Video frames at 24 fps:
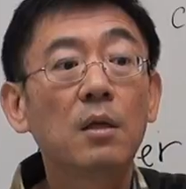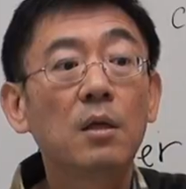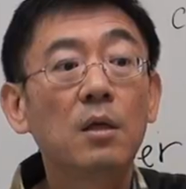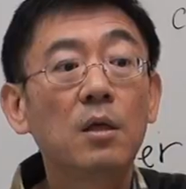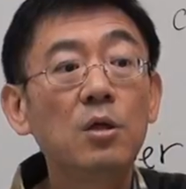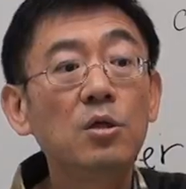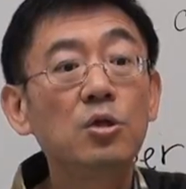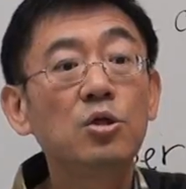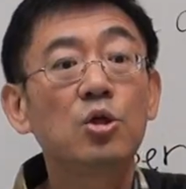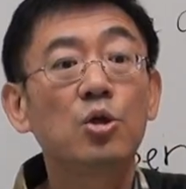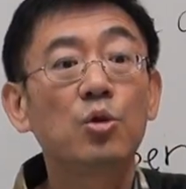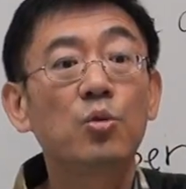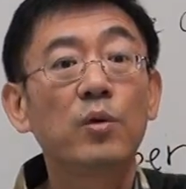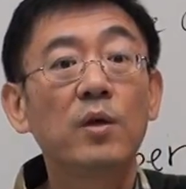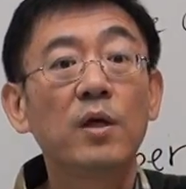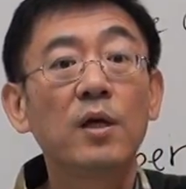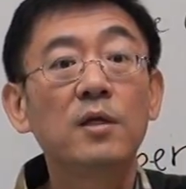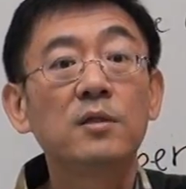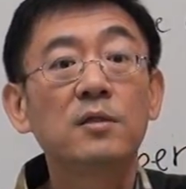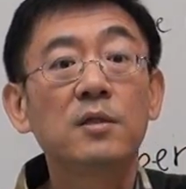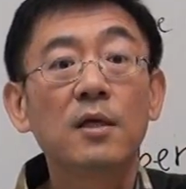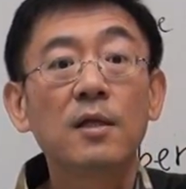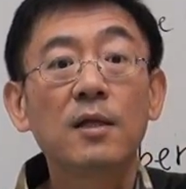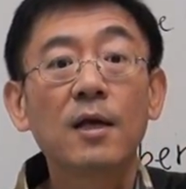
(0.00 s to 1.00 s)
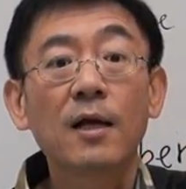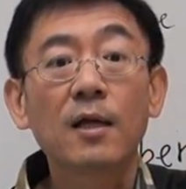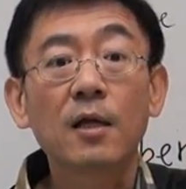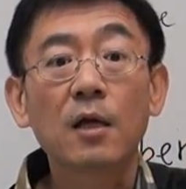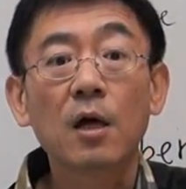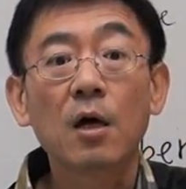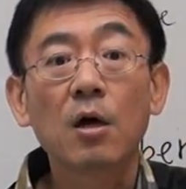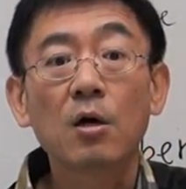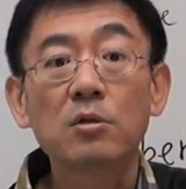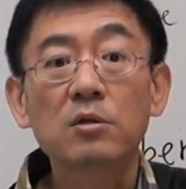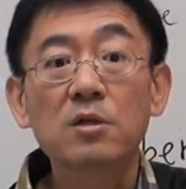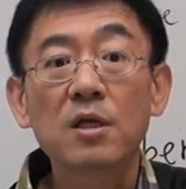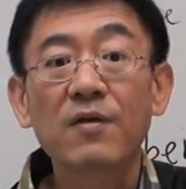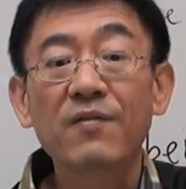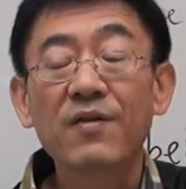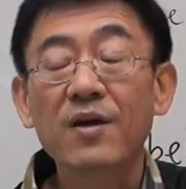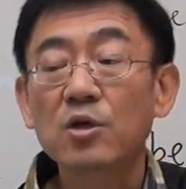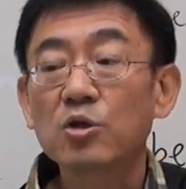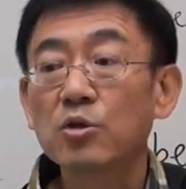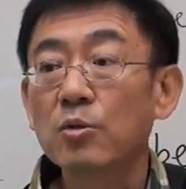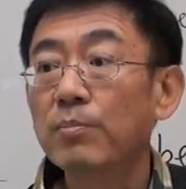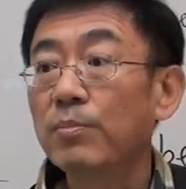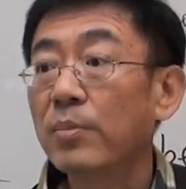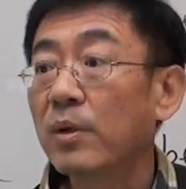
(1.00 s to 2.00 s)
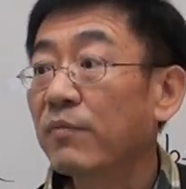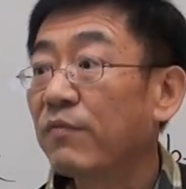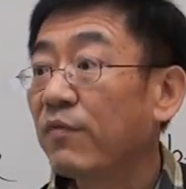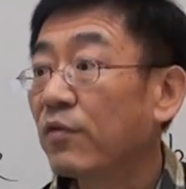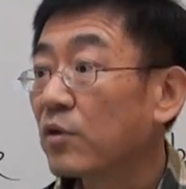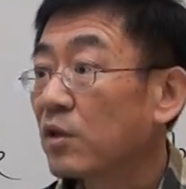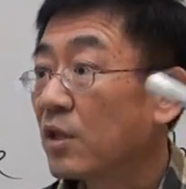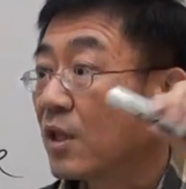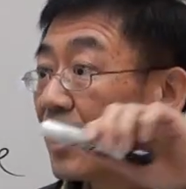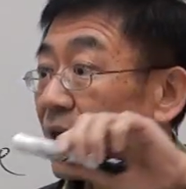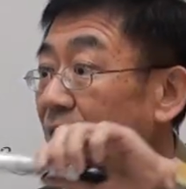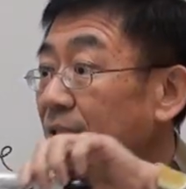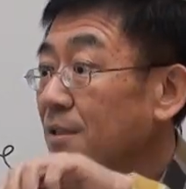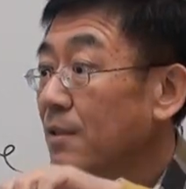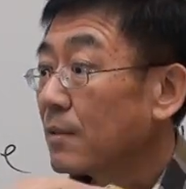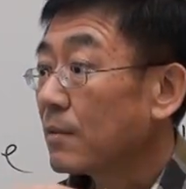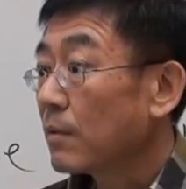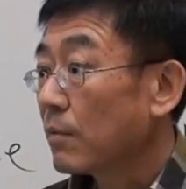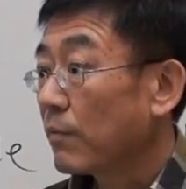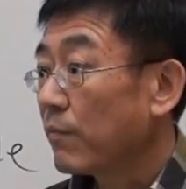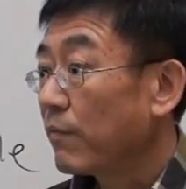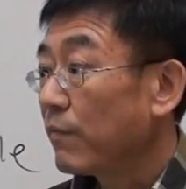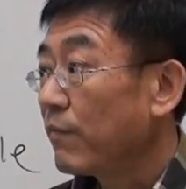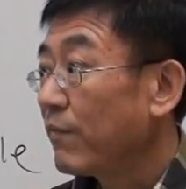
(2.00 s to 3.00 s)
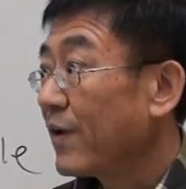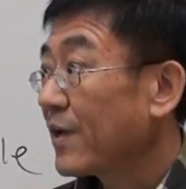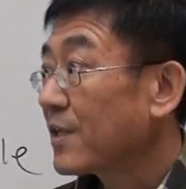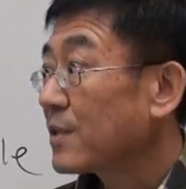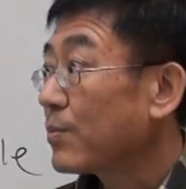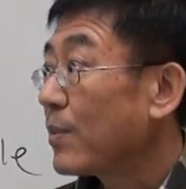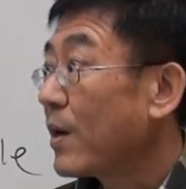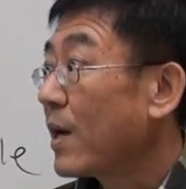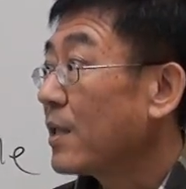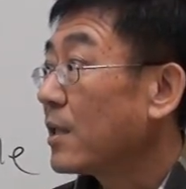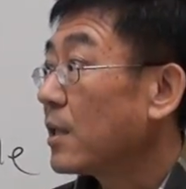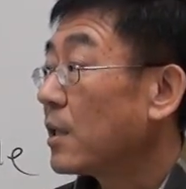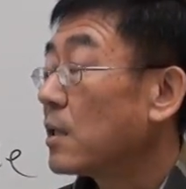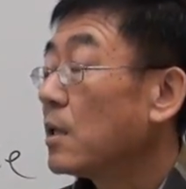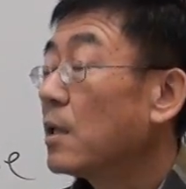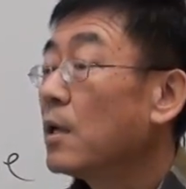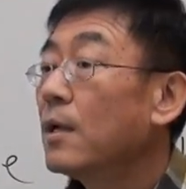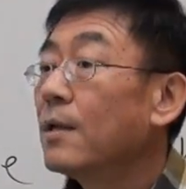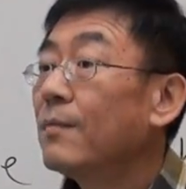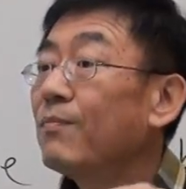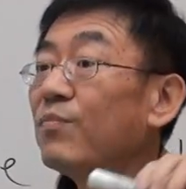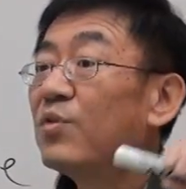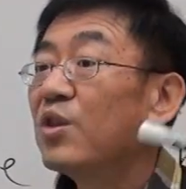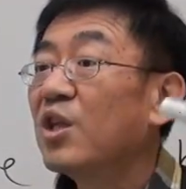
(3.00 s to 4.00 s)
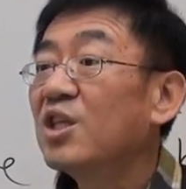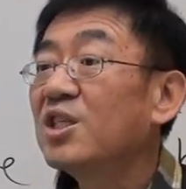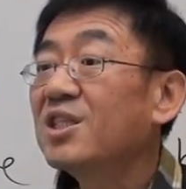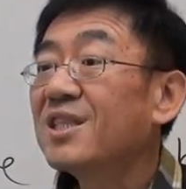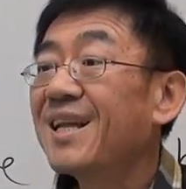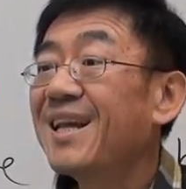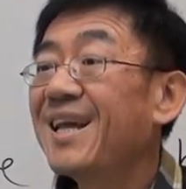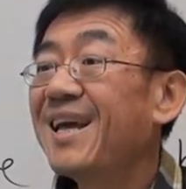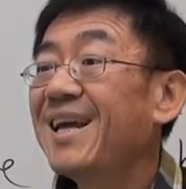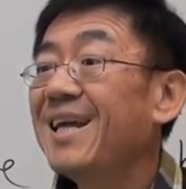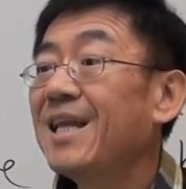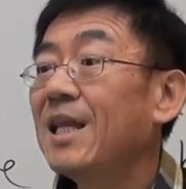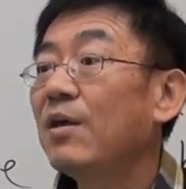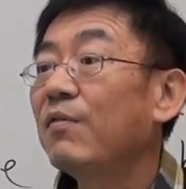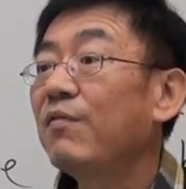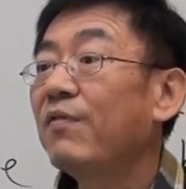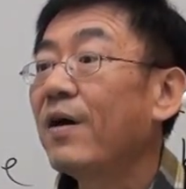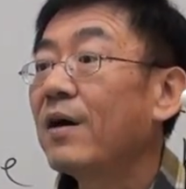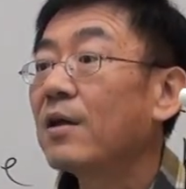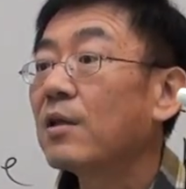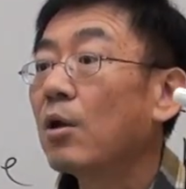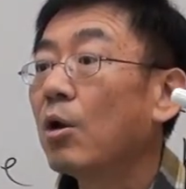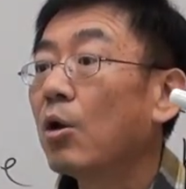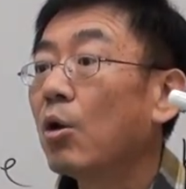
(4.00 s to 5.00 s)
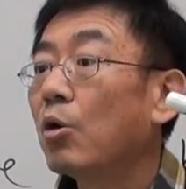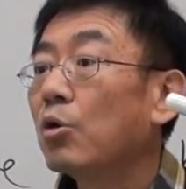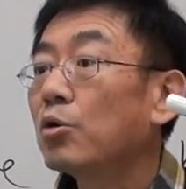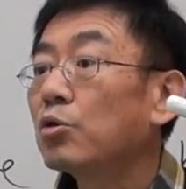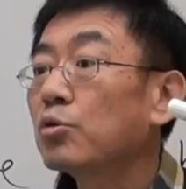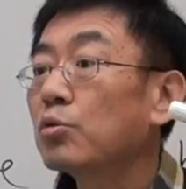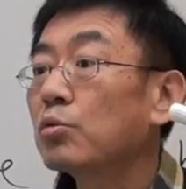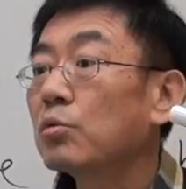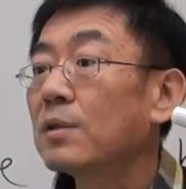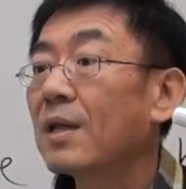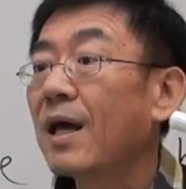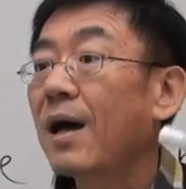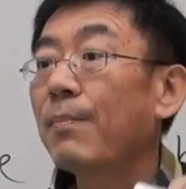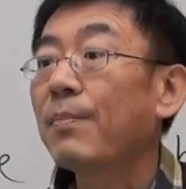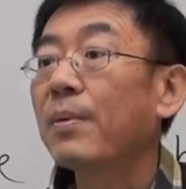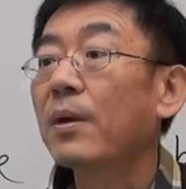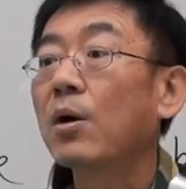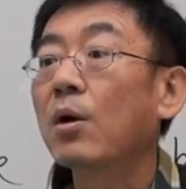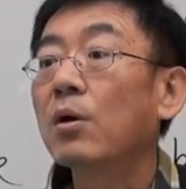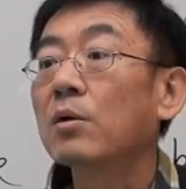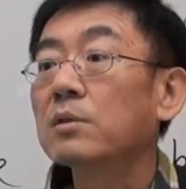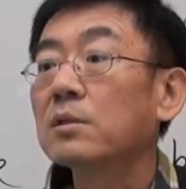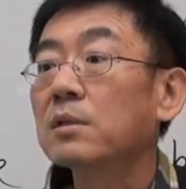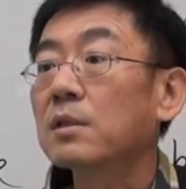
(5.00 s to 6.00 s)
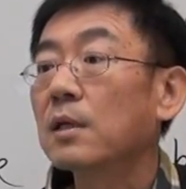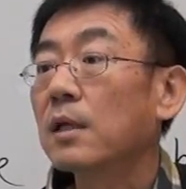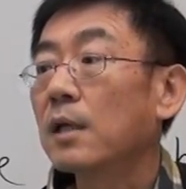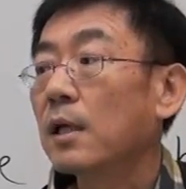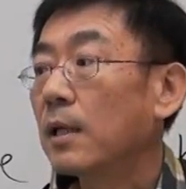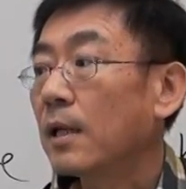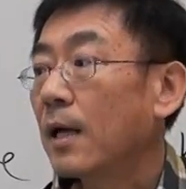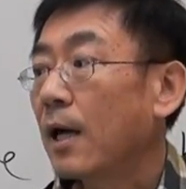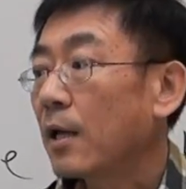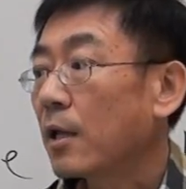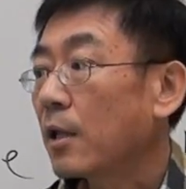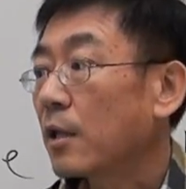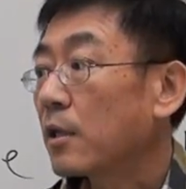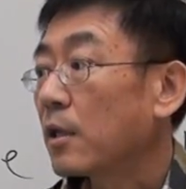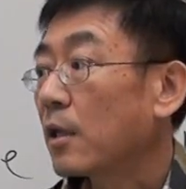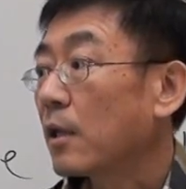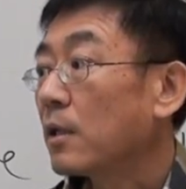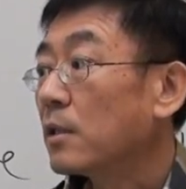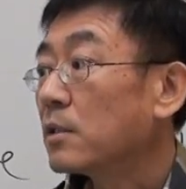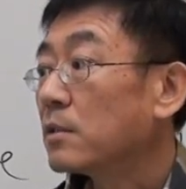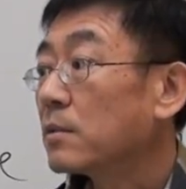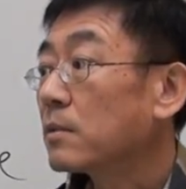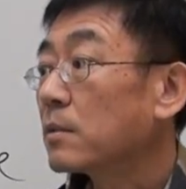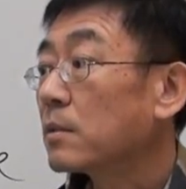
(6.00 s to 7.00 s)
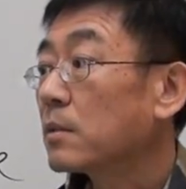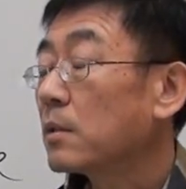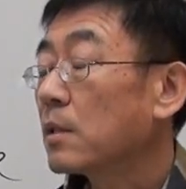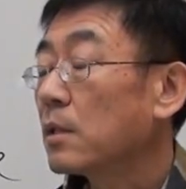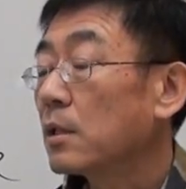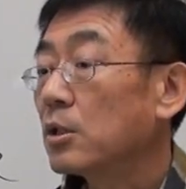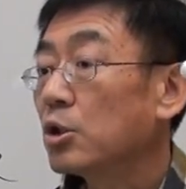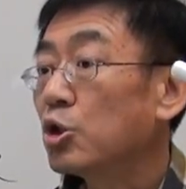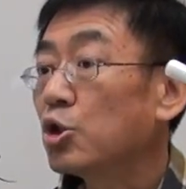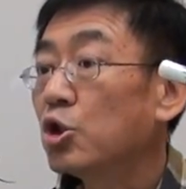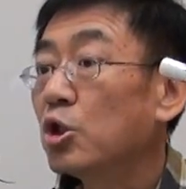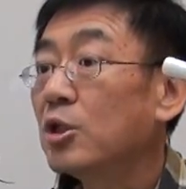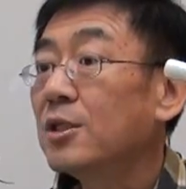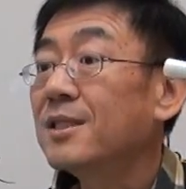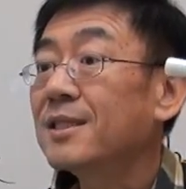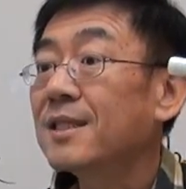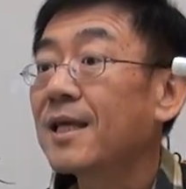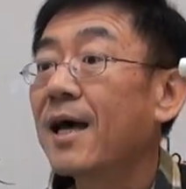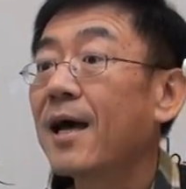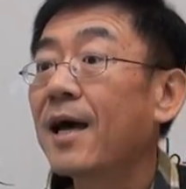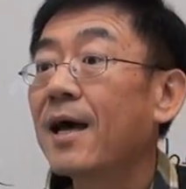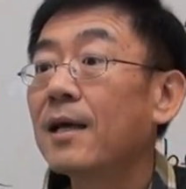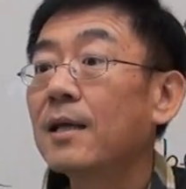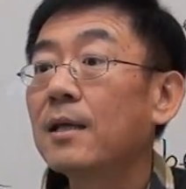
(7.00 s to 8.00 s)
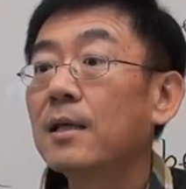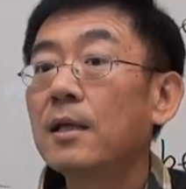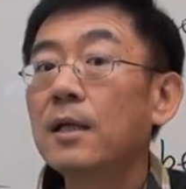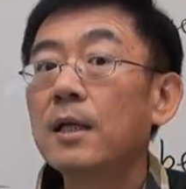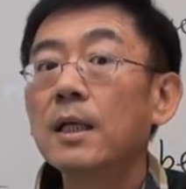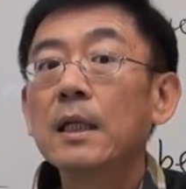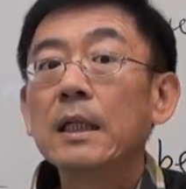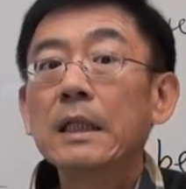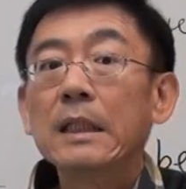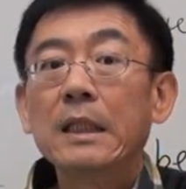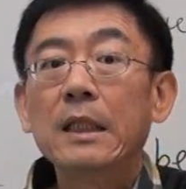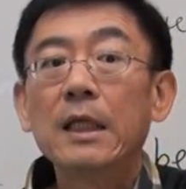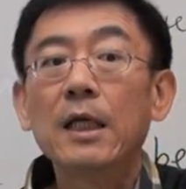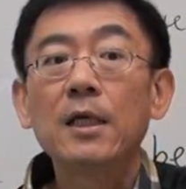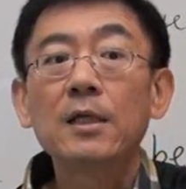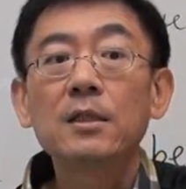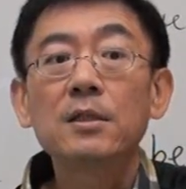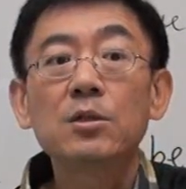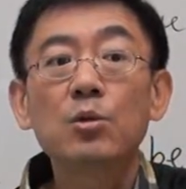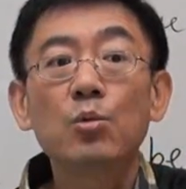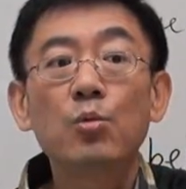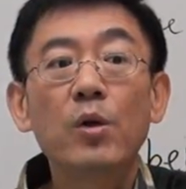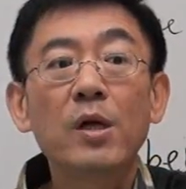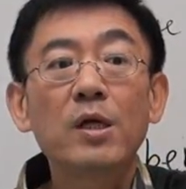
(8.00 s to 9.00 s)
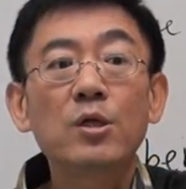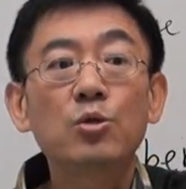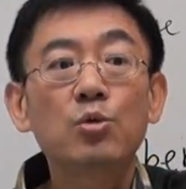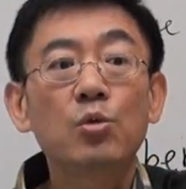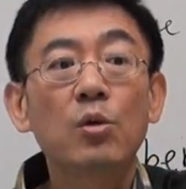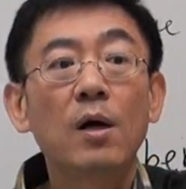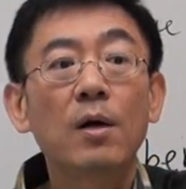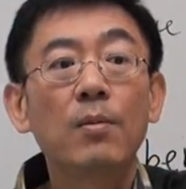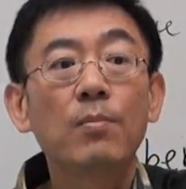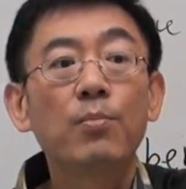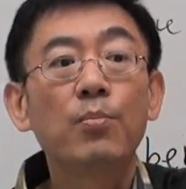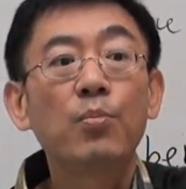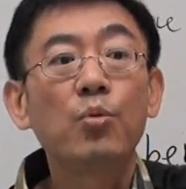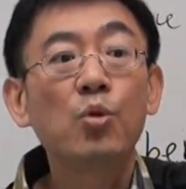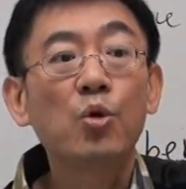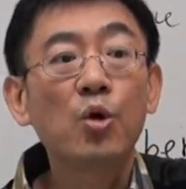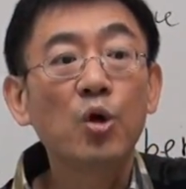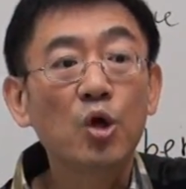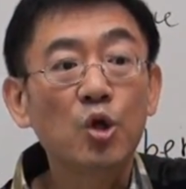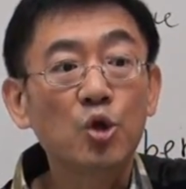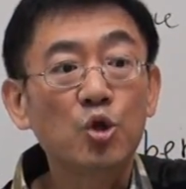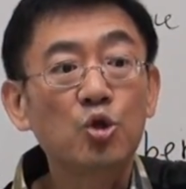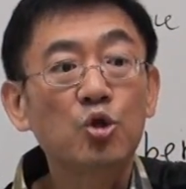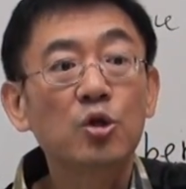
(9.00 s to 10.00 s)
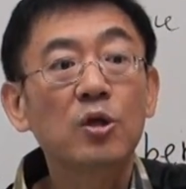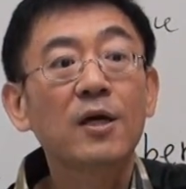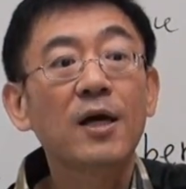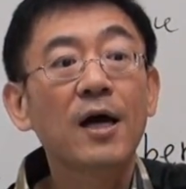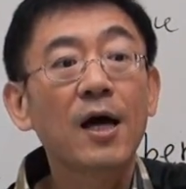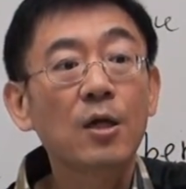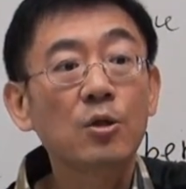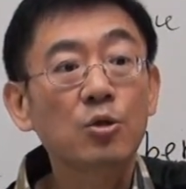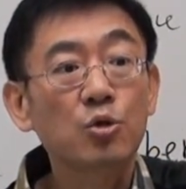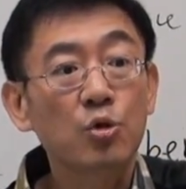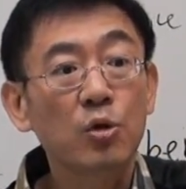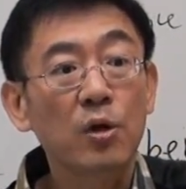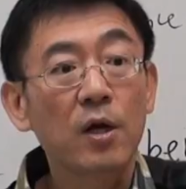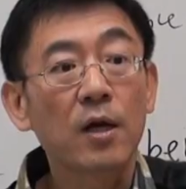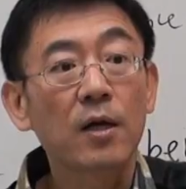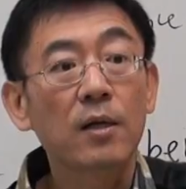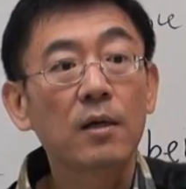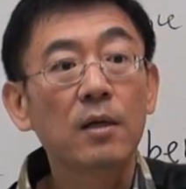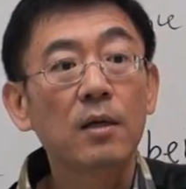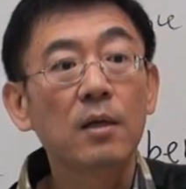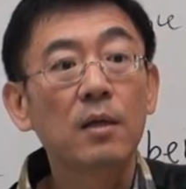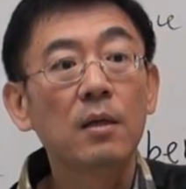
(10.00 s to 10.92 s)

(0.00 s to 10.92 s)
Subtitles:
injury is another cause of action. But for this facts pattern, this lady filed a lawsuit not because another thing is, she said this restaurant breached contract.